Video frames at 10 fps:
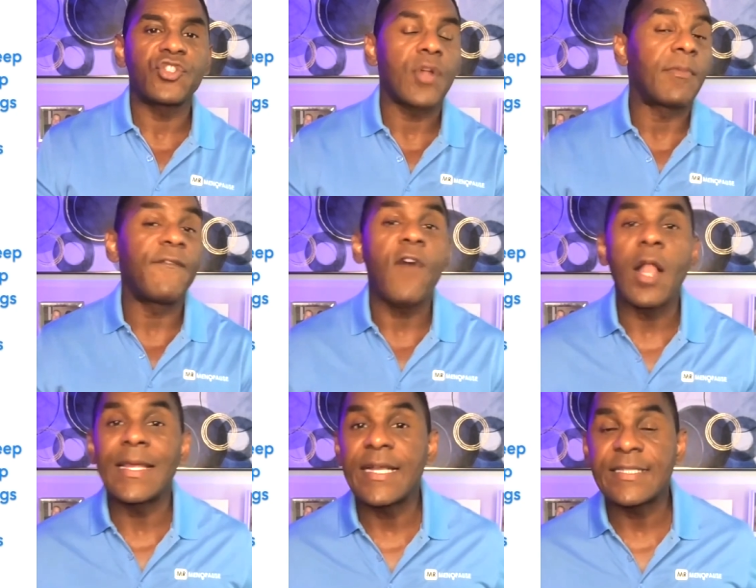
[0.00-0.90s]
trouble
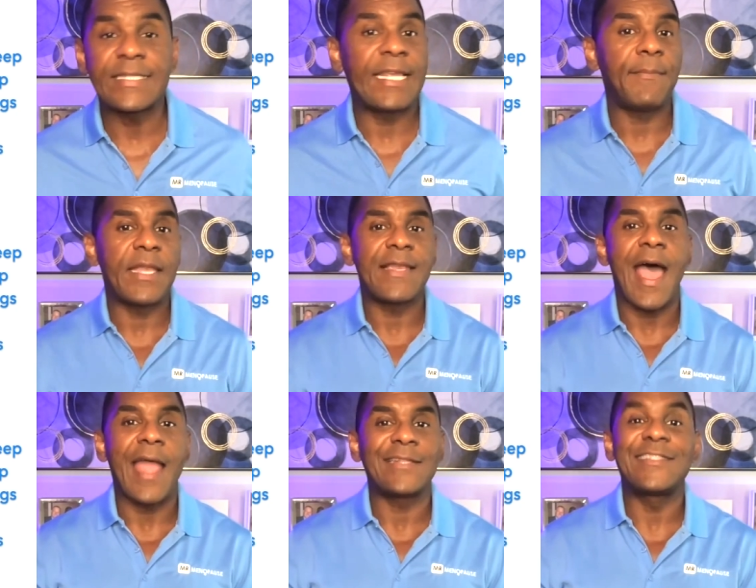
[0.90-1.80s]
falling asleep at
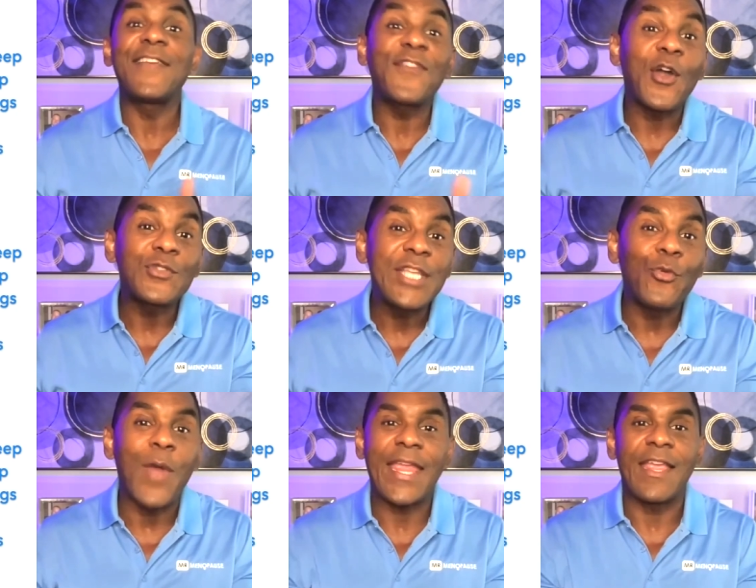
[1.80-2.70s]
night, difficulty
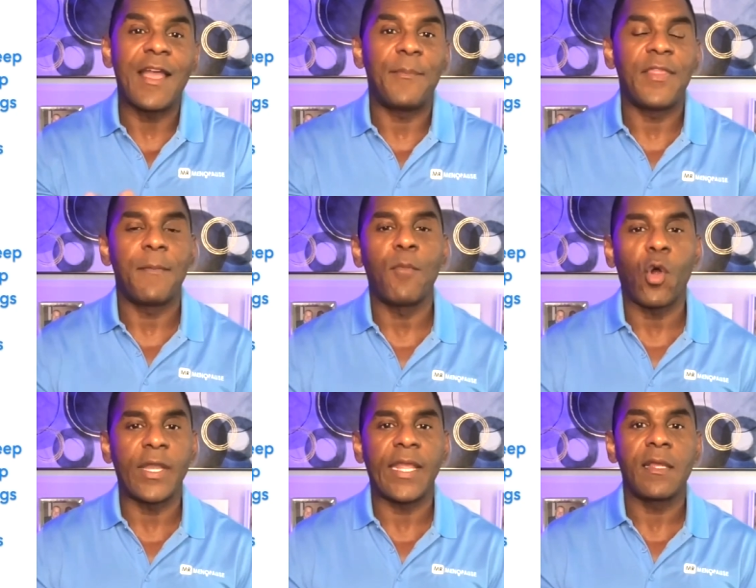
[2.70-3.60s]
waking up in the
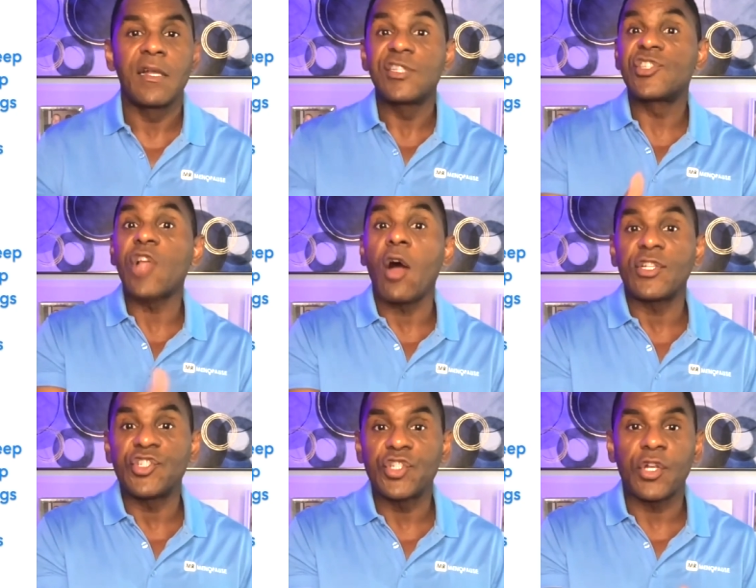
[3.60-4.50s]
morning, salt
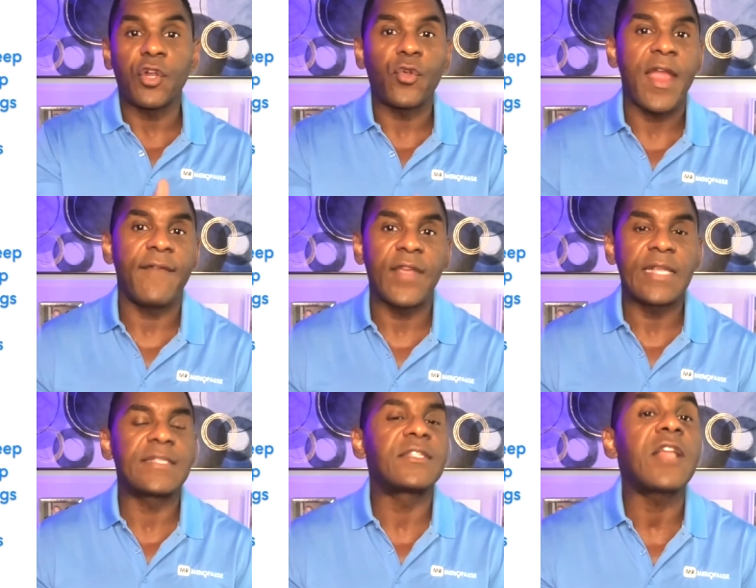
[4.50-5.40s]
and sugar
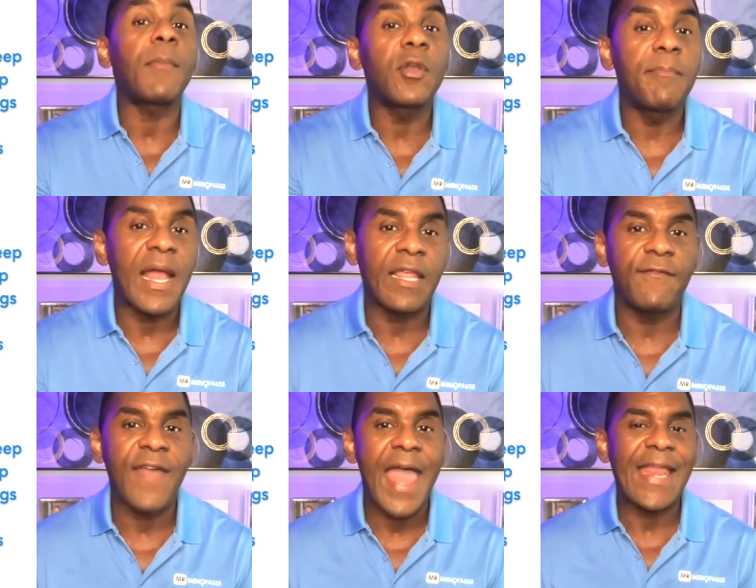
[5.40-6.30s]
cravings, stubborn belly
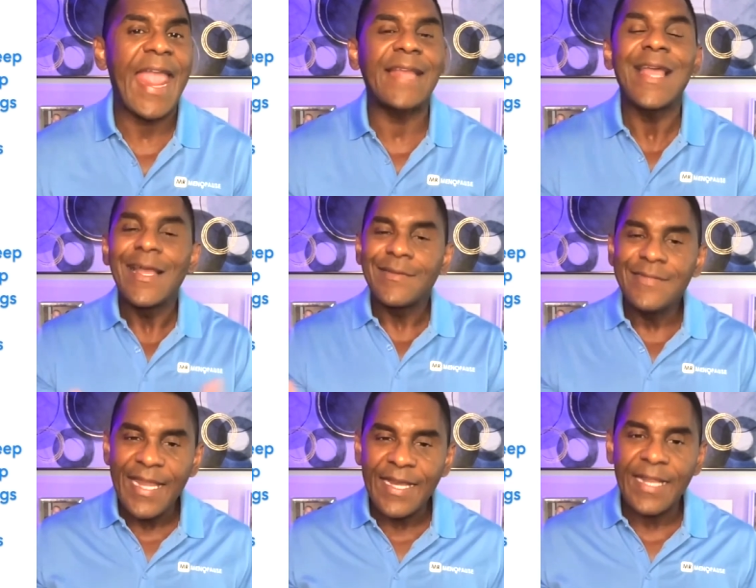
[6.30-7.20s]
fat, and
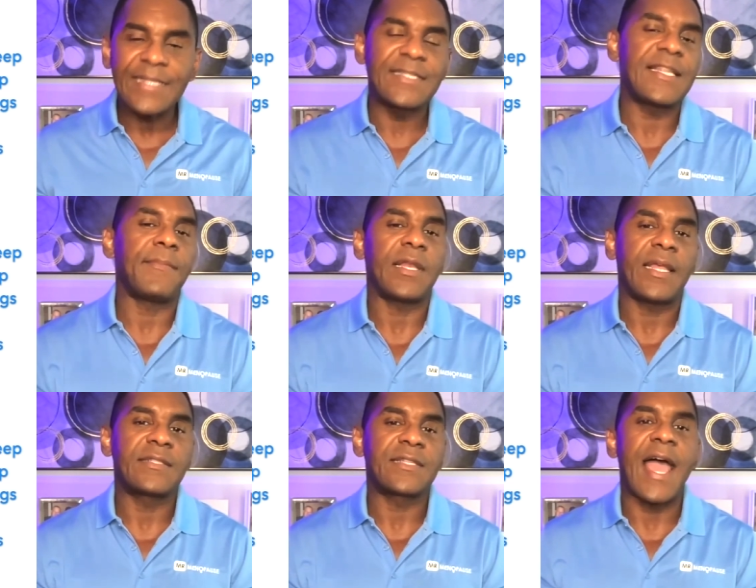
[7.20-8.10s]
needing
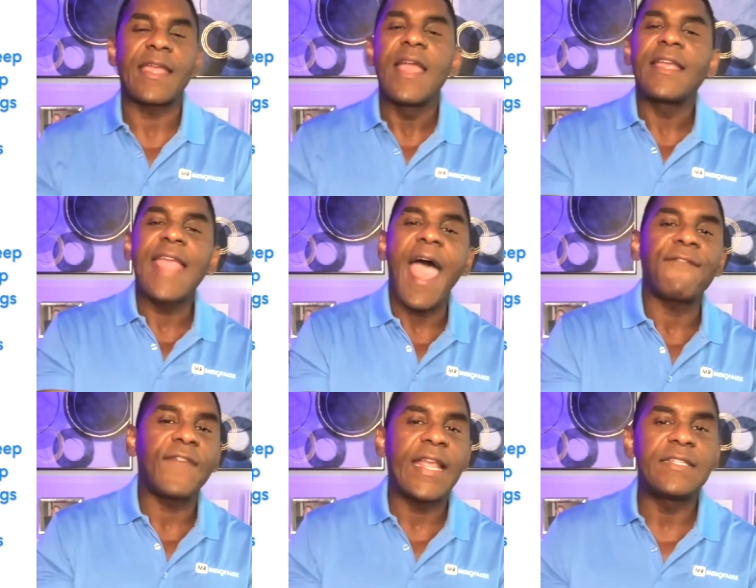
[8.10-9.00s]
stimulants like
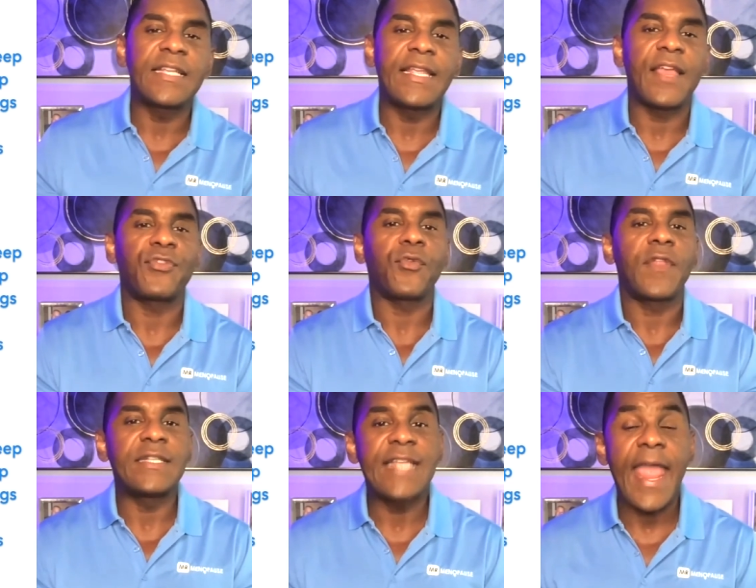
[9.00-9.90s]
caffeine to get through
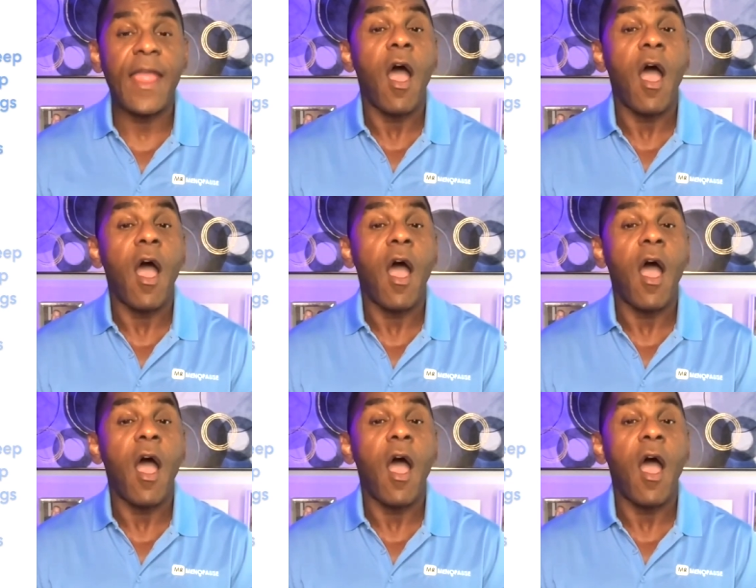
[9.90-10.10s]
the day